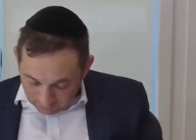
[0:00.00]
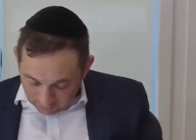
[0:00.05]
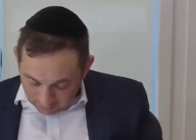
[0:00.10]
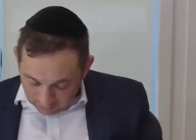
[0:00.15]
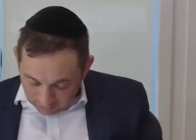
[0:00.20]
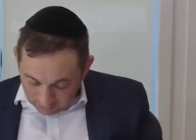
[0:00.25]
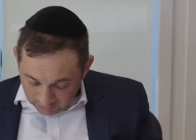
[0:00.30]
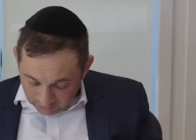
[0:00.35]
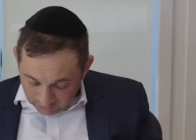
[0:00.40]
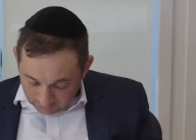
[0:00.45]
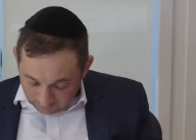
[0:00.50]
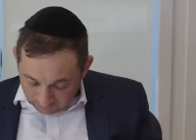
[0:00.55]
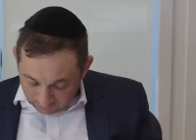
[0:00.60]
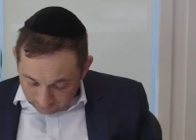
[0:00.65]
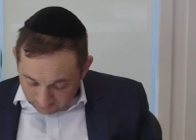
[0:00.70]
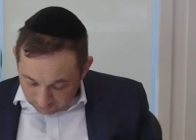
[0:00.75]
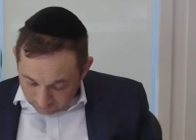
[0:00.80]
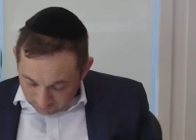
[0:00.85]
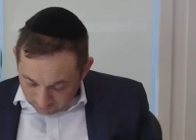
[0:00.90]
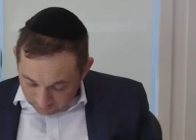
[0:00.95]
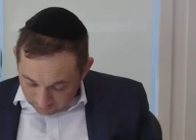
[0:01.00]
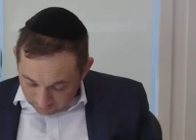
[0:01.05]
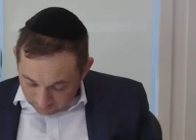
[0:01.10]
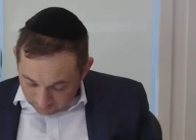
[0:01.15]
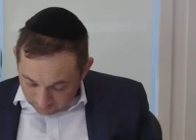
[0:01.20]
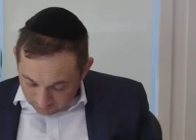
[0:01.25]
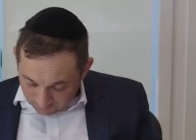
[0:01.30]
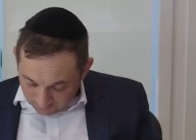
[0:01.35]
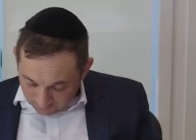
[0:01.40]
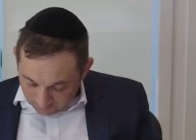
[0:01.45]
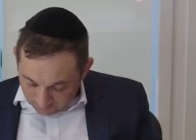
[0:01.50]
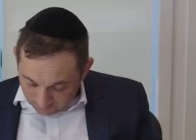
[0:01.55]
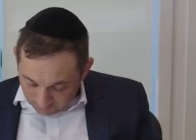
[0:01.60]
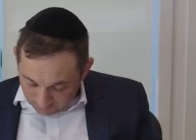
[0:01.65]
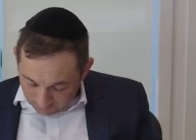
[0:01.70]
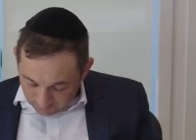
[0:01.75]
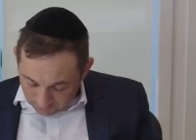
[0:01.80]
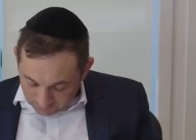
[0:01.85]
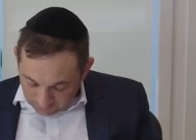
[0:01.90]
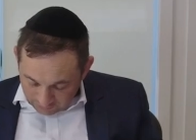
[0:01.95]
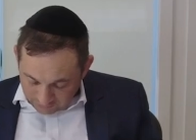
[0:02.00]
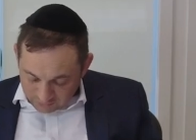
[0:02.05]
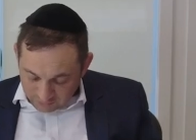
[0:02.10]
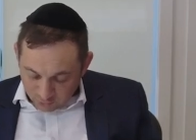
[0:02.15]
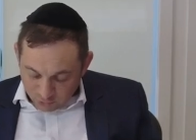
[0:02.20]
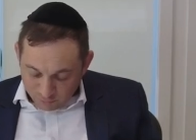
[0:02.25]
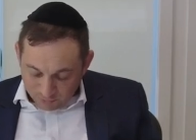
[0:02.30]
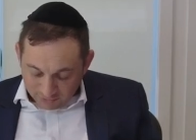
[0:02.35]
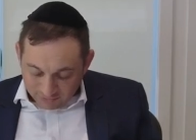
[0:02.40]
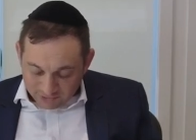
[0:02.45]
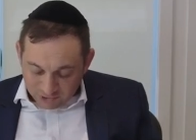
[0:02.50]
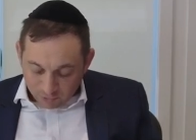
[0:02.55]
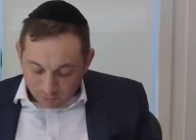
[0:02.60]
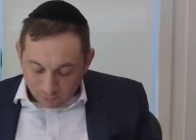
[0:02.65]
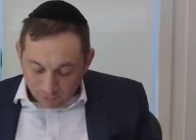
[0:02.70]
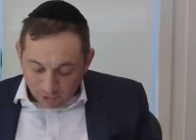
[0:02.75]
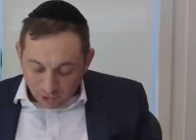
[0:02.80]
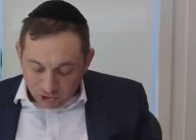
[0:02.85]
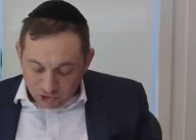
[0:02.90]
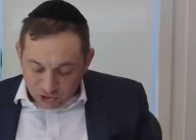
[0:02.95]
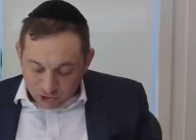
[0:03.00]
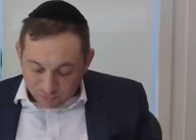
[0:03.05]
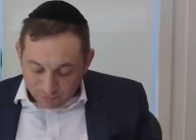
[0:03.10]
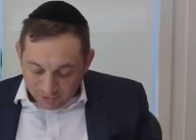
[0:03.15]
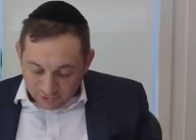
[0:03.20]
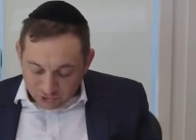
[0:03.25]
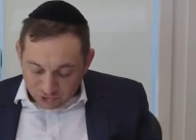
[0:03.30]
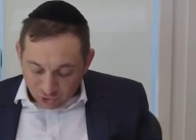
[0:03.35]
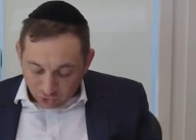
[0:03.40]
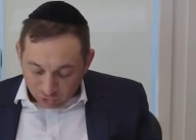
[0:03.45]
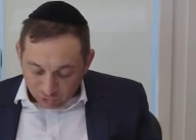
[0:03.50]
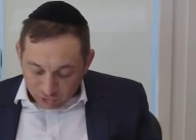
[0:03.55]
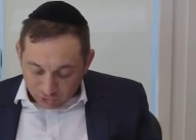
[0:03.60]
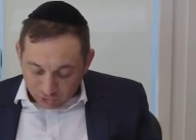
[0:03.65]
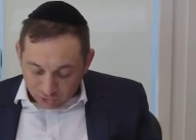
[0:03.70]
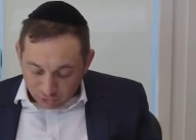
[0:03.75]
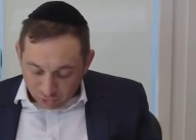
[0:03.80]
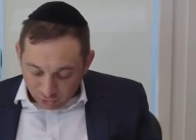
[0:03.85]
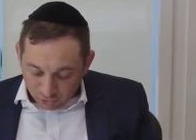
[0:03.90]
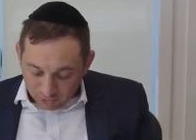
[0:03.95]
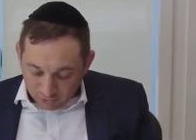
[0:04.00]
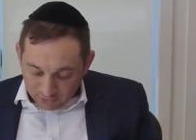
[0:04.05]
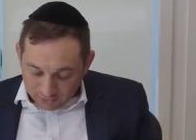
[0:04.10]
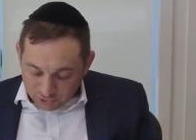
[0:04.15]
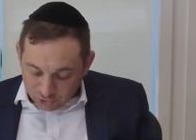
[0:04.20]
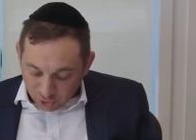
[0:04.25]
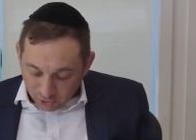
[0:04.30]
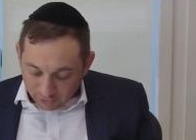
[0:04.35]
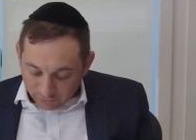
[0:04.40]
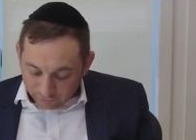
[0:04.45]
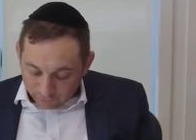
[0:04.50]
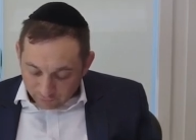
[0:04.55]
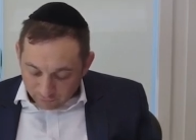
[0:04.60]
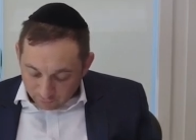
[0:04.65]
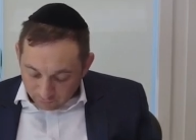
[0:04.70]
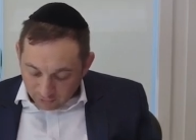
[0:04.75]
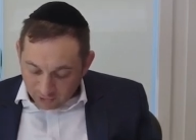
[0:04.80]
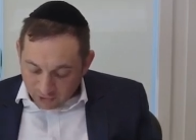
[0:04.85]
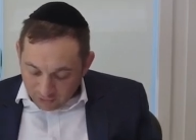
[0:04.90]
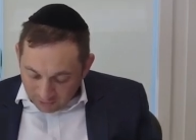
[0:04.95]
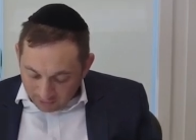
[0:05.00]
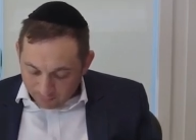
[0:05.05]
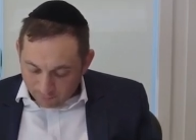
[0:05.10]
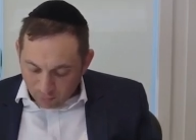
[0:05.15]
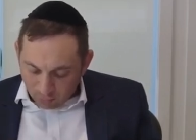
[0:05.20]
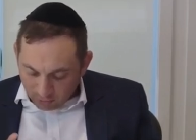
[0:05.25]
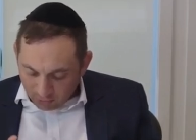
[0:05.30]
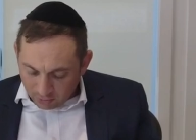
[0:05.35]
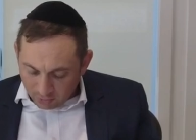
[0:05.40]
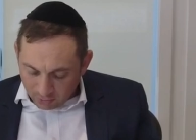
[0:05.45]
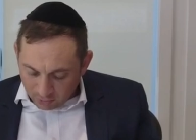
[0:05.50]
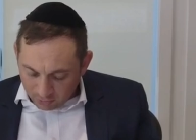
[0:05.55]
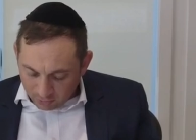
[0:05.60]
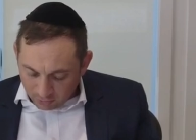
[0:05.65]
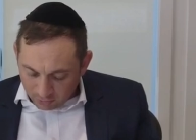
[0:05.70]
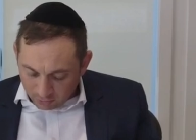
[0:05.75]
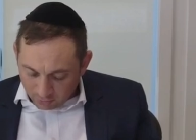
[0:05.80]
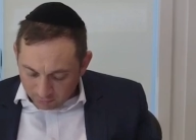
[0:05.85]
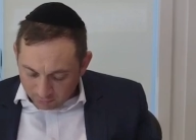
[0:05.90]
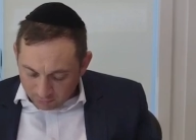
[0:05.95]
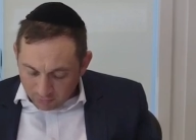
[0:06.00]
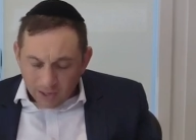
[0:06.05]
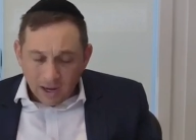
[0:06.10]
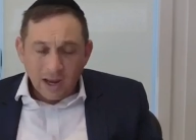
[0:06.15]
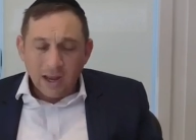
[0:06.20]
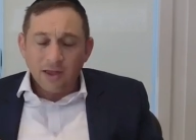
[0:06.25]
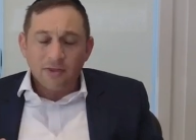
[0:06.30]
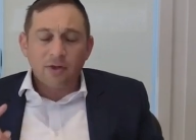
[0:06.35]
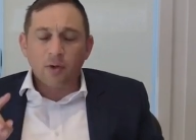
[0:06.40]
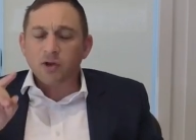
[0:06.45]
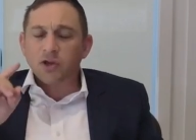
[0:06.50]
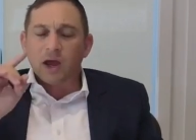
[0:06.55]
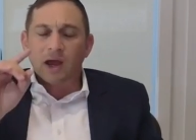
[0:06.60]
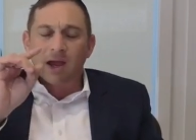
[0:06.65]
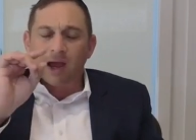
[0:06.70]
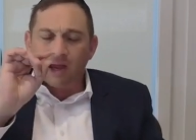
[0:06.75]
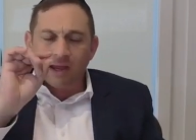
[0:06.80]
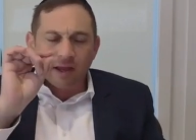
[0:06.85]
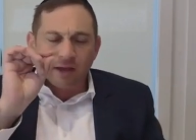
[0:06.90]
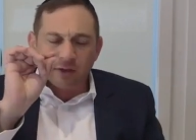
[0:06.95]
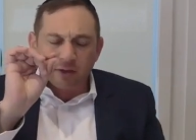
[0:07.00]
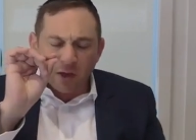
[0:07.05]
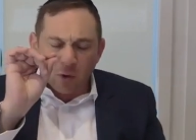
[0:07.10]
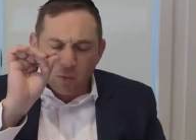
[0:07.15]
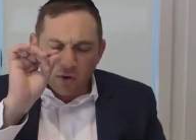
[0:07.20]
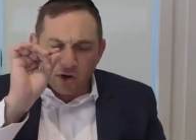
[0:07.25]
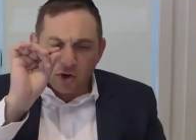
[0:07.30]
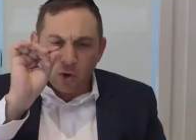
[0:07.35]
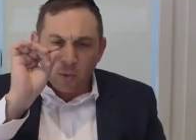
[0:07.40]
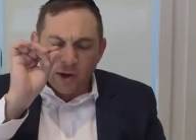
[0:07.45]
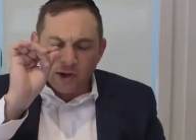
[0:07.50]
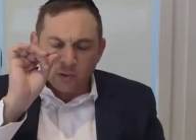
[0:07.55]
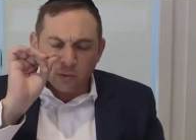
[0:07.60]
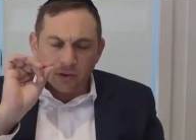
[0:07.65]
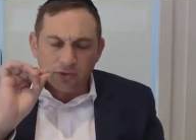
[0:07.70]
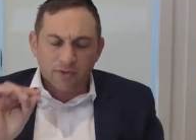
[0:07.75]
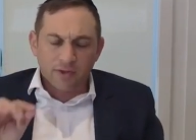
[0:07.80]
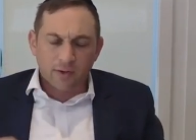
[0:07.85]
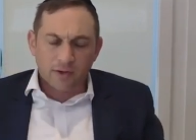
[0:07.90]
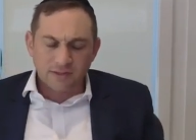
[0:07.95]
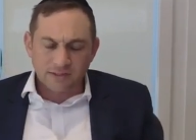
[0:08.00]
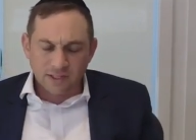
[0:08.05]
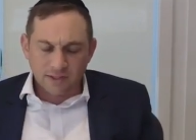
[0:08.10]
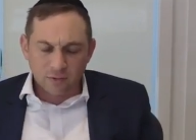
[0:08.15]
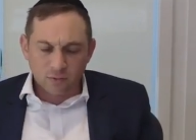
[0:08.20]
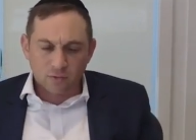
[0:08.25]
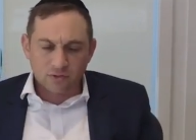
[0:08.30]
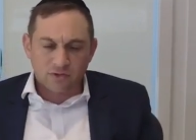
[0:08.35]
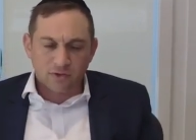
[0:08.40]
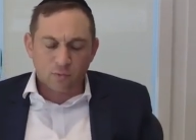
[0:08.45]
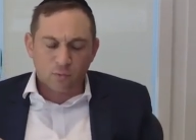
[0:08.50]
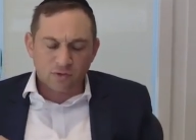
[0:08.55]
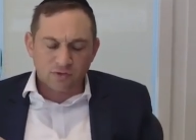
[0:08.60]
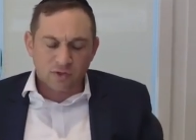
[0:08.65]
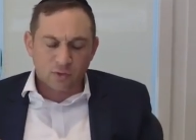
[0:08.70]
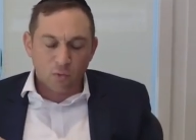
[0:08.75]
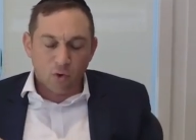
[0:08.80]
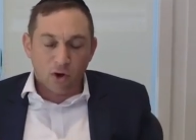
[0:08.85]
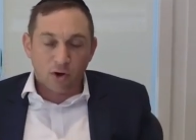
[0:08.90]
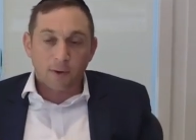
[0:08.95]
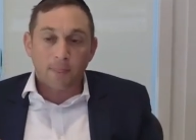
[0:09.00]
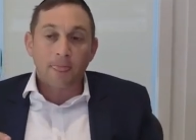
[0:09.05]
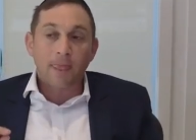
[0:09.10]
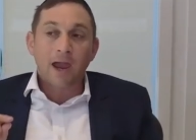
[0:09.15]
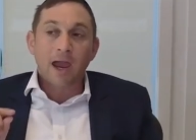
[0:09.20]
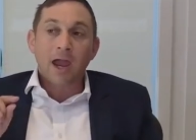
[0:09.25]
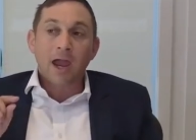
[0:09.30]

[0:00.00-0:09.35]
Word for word: Uh, that's the response to Panosus based on, sorry, yeah, uh, uh, there, I, I, I want to correct one thing. I said there was one thing wrong.